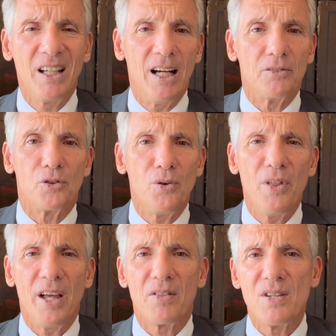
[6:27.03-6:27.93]
Can't do
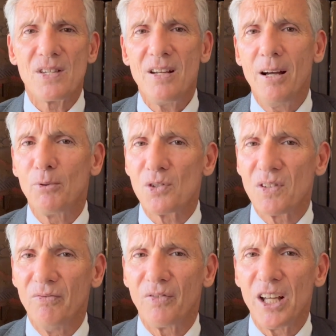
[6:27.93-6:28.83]
that this time
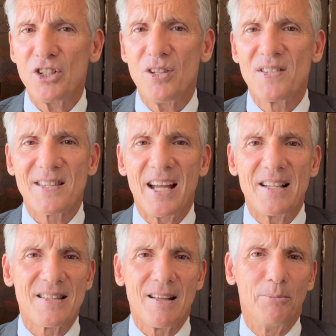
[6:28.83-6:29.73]
because inflation's
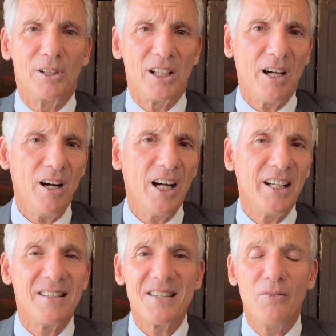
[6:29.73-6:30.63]
staying stubbornly high
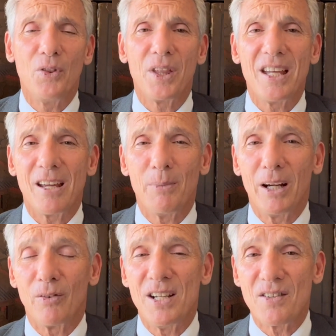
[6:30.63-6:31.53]
and it's even thinking
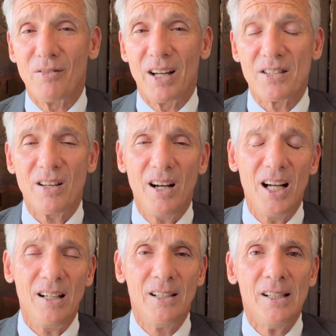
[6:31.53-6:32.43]
about raising rates
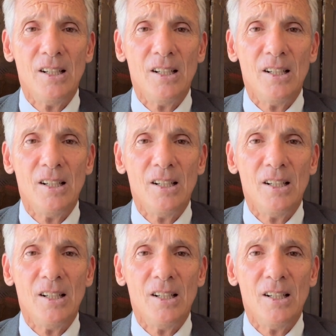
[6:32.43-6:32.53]
higher.